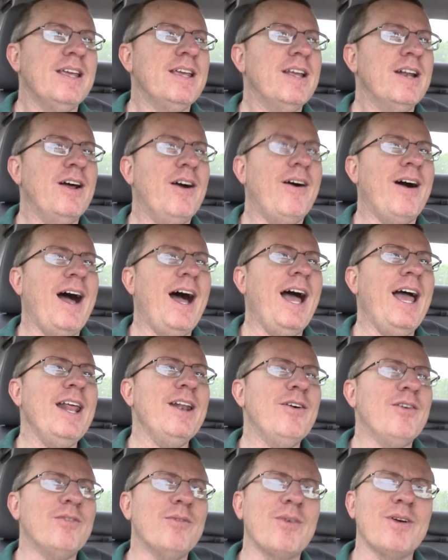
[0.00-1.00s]
you know, I
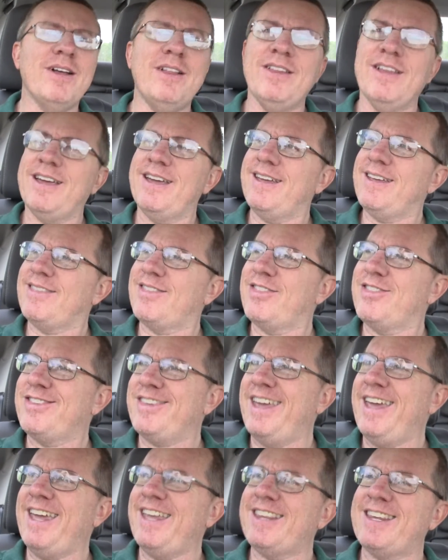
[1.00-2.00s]
don't really
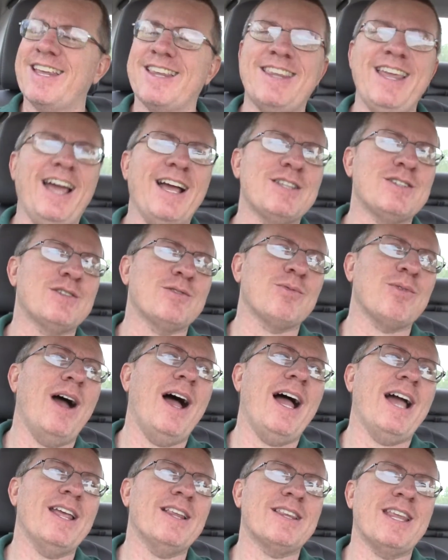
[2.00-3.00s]
think that that's
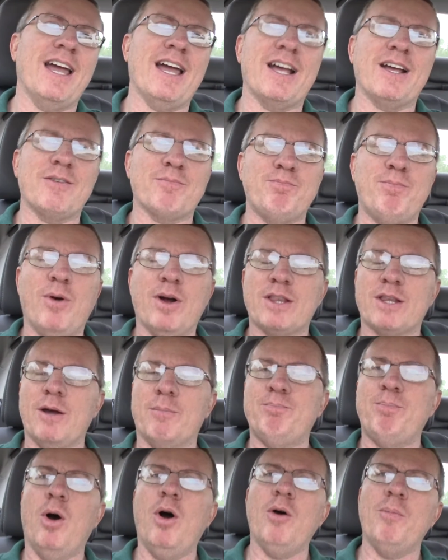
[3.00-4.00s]
right, that what
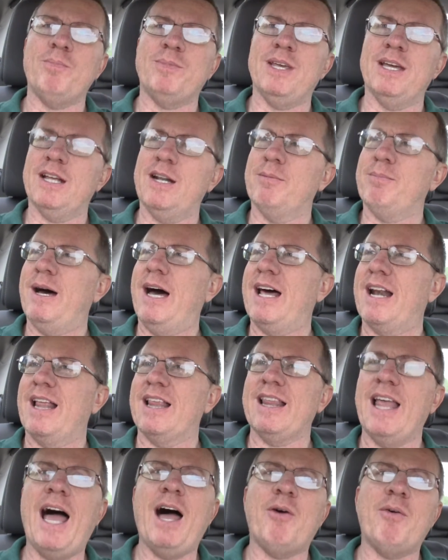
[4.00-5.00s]
the Pope did about
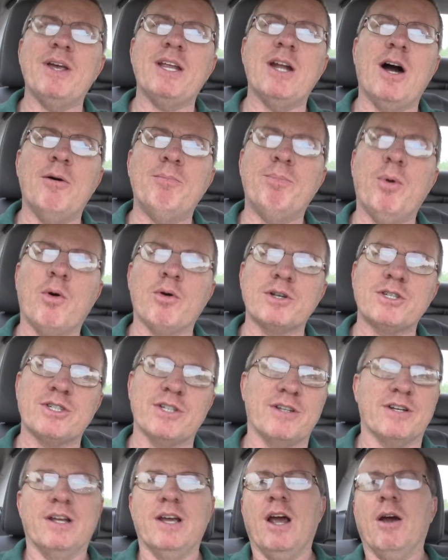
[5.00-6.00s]
allowing
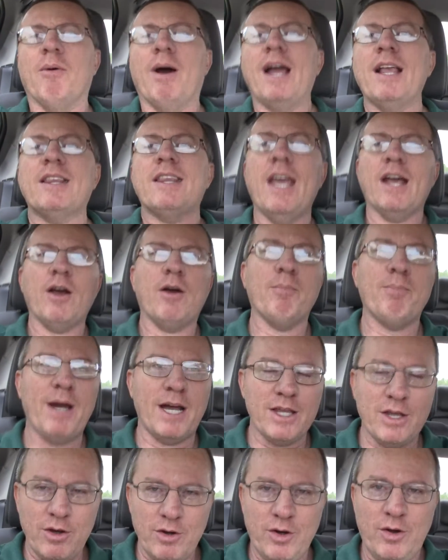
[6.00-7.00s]
abortion. Right there,
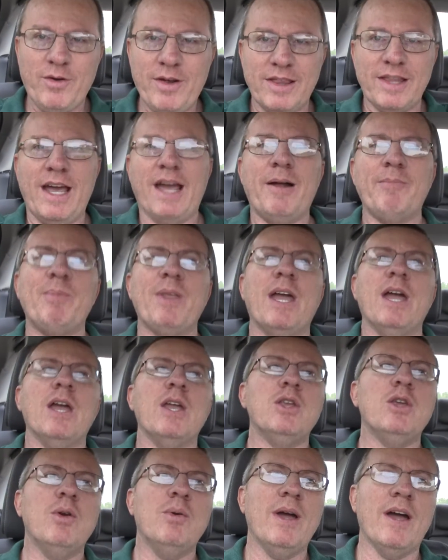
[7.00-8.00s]
by you doing that,
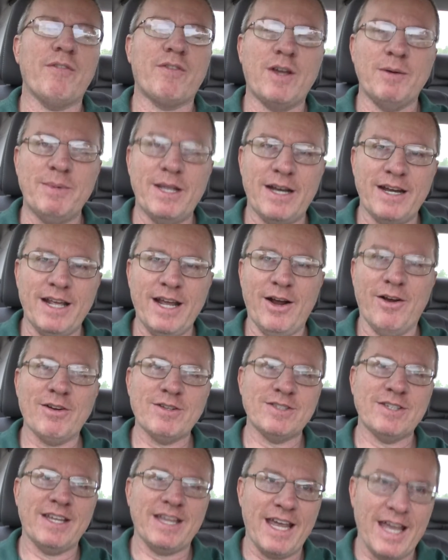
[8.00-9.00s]
you have committed
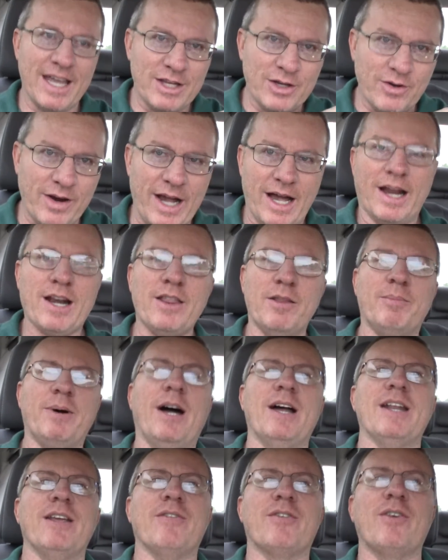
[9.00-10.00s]
heresy and you're out of the
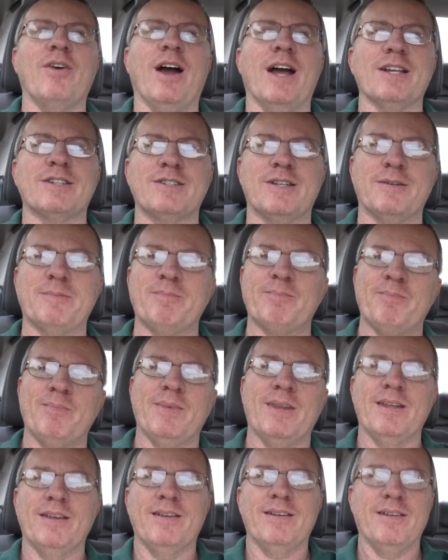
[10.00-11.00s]
body of Christ.
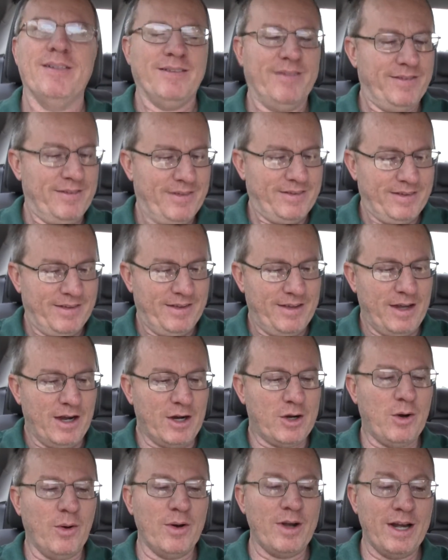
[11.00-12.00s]

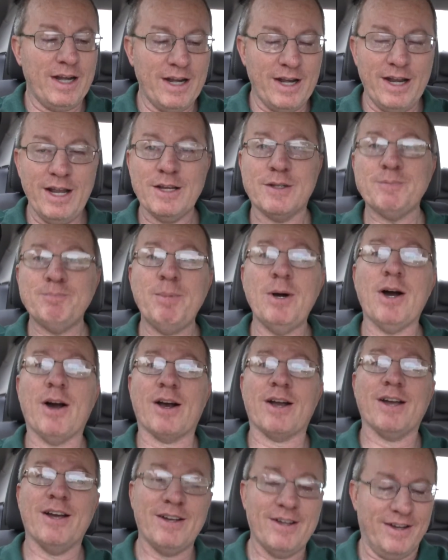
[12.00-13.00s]
According to this
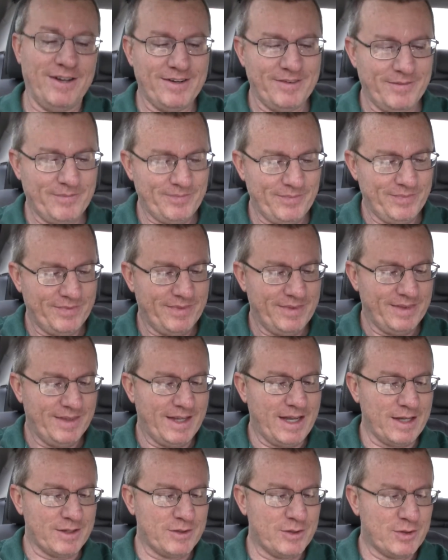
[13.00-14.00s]
book,
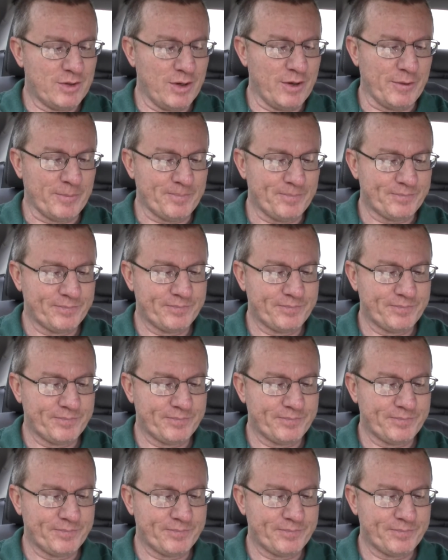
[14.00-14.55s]
that's true.